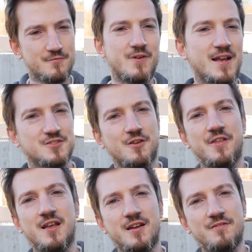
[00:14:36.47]
Right, so I
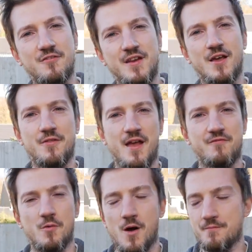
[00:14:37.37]
think I'll leave the video there,
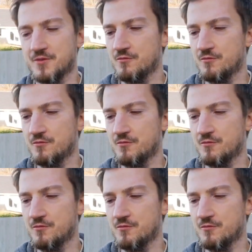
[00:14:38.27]
everyone.